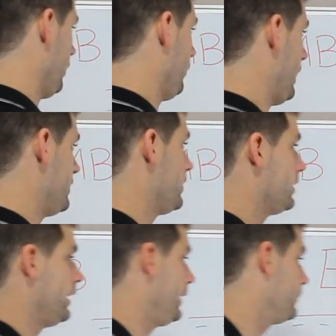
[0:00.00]

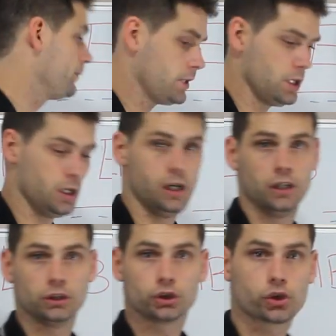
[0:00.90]
Basically,
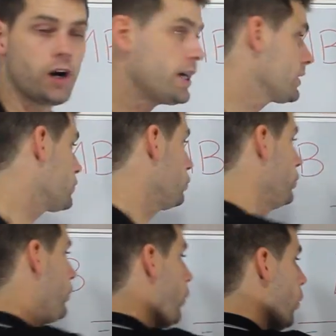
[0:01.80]
trucks
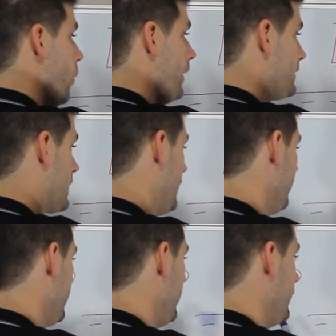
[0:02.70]
would always
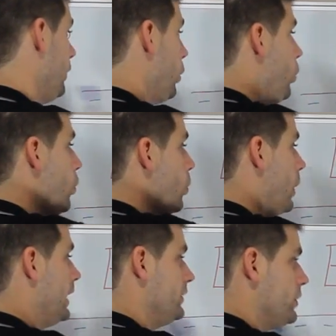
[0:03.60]
come here,
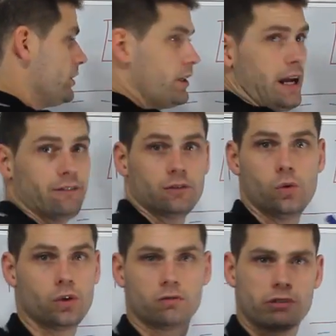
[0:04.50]
always, just
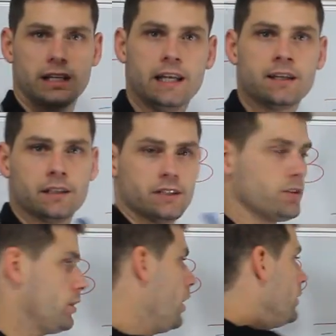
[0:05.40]

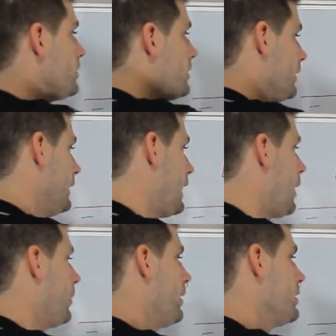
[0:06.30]
relentless, constantly
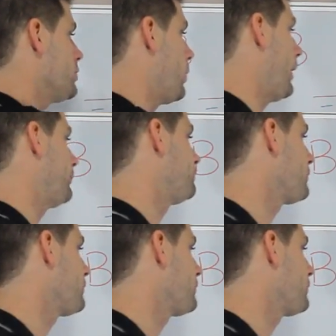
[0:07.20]
coming this way.